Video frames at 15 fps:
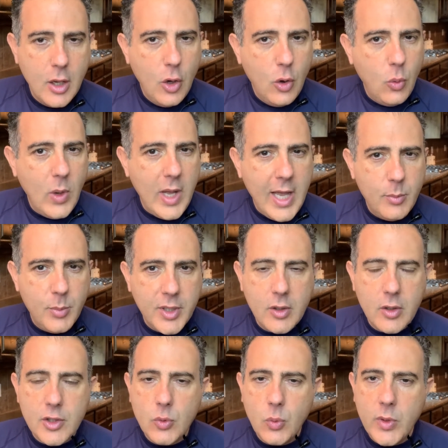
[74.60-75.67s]
Why?
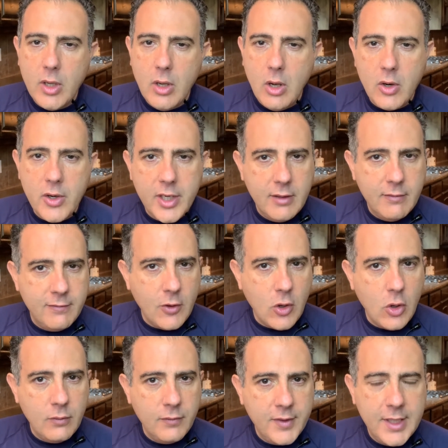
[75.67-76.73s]
Because we are
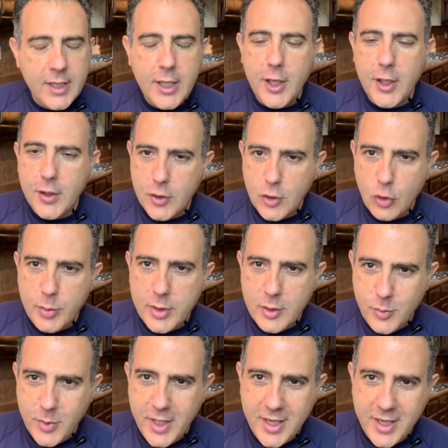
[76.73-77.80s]
evolving human
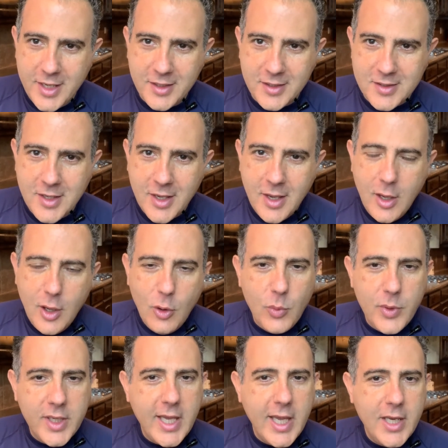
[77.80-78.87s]
beings. We
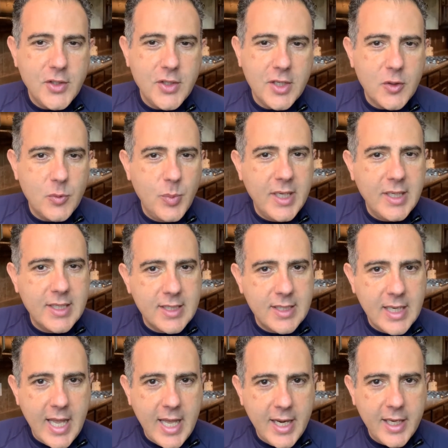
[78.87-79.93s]
can't just be
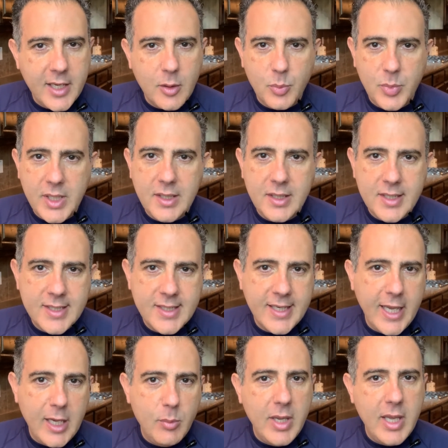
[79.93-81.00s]
static, be the
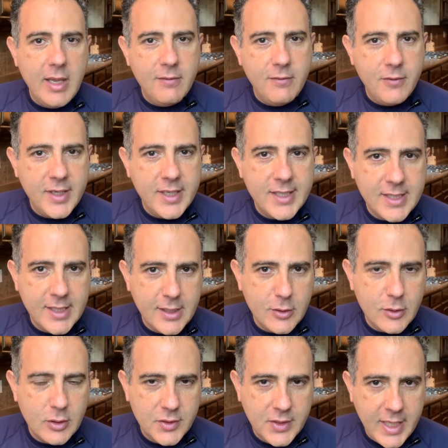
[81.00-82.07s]
same every
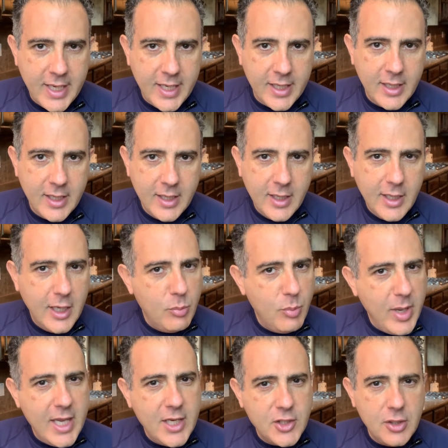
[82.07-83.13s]
single day.
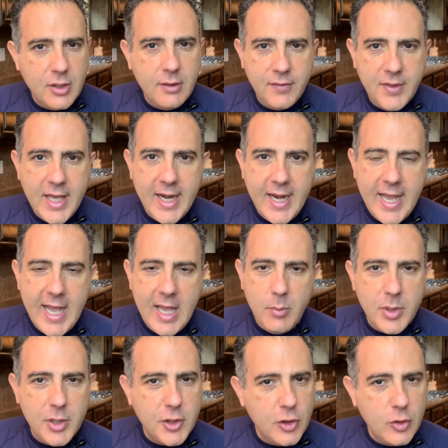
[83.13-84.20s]
Imagine if that
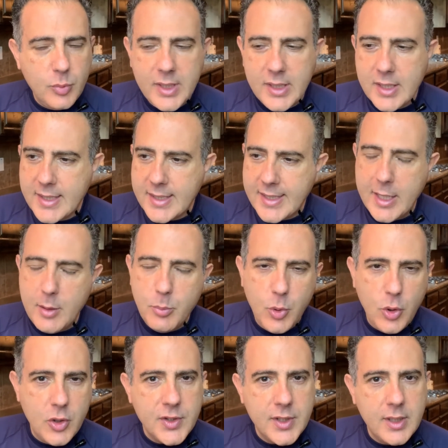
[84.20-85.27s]
happened, you'll be the same
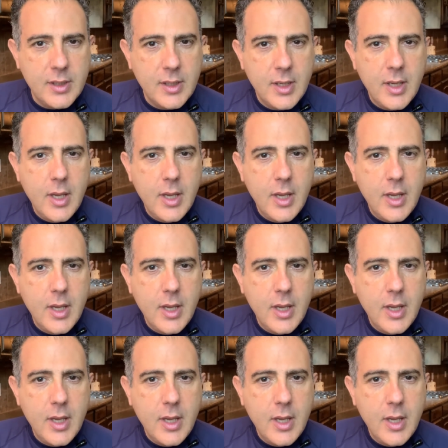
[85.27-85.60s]
person